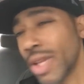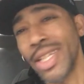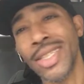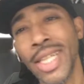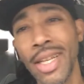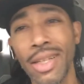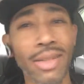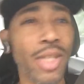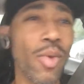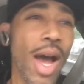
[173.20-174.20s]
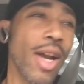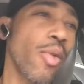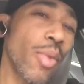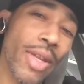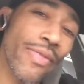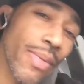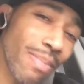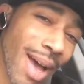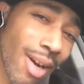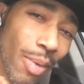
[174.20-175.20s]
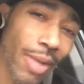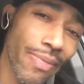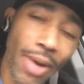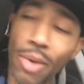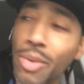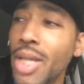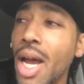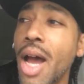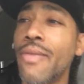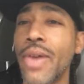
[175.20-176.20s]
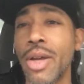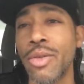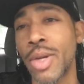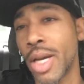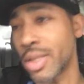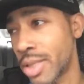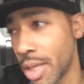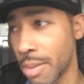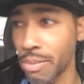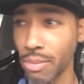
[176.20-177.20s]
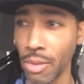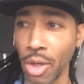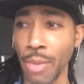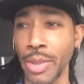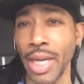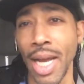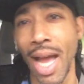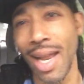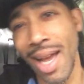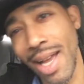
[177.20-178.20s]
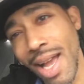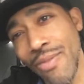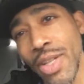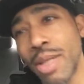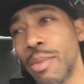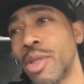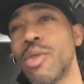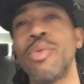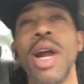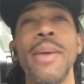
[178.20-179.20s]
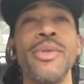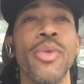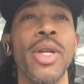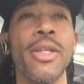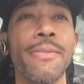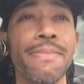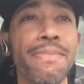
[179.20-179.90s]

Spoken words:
See, that's why I don't really fuck with that high value concept. You know what I'm saying? I got fundamental problems with it.